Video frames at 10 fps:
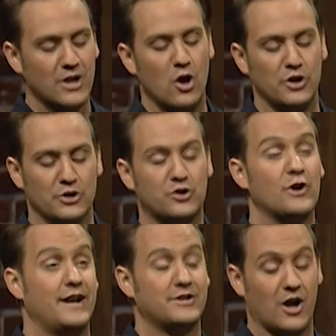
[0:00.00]
know your
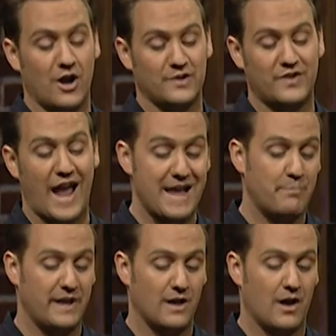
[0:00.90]
credit card's
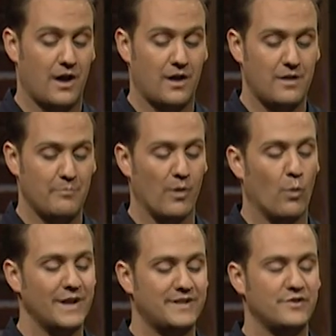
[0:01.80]
APR, but
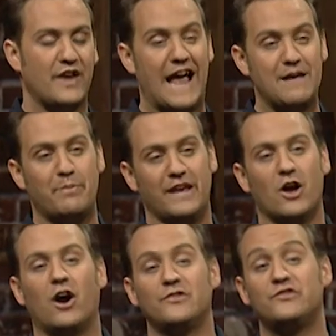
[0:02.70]
what does
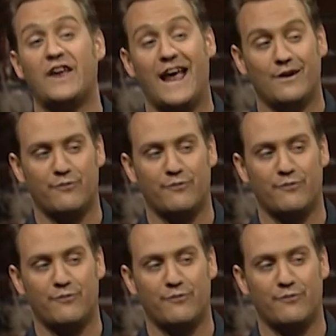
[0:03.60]
APR stand